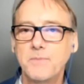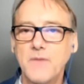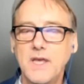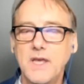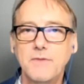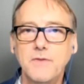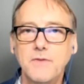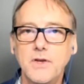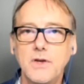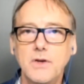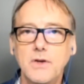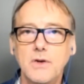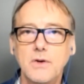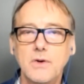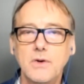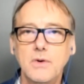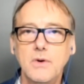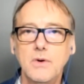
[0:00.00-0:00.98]
if
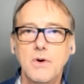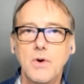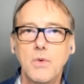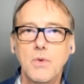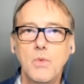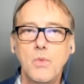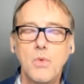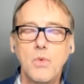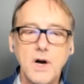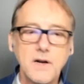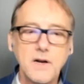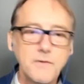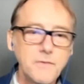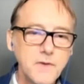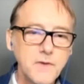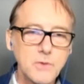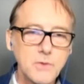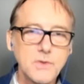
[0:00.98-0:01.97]
you want to
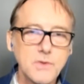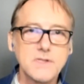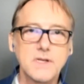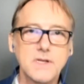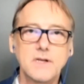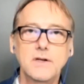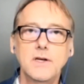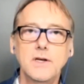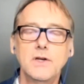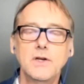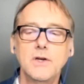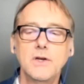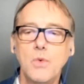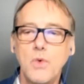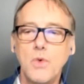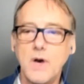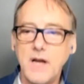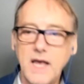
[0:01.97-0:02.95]
feel resilient,
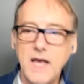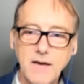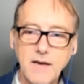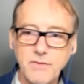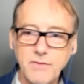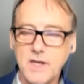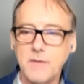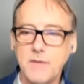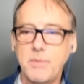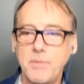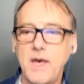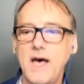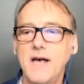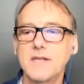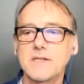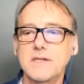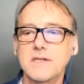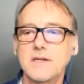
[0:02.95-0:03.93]
you want to have the
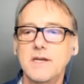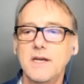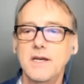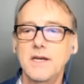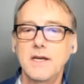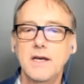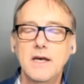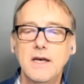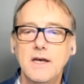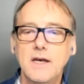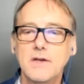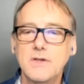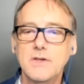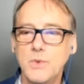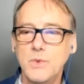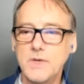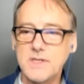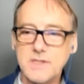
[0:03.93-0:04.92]
capacity
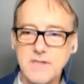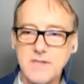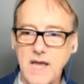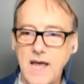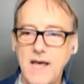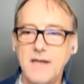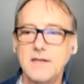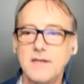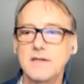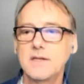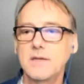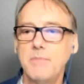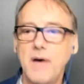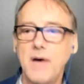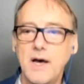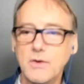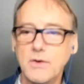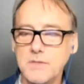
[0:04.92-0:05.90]
to withstand and to
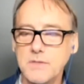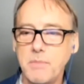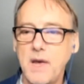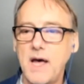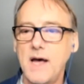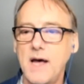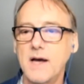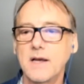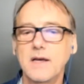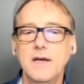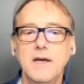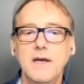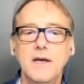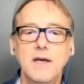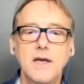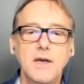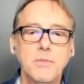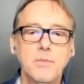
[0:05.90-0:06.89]
bounce back,
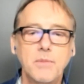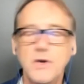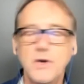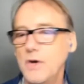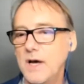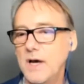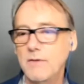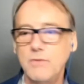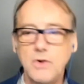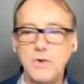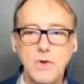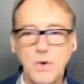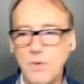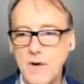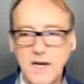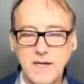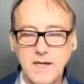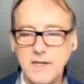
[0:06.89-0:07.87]
but you have no
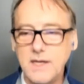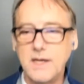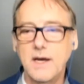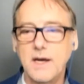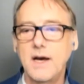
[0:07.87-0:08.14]
idea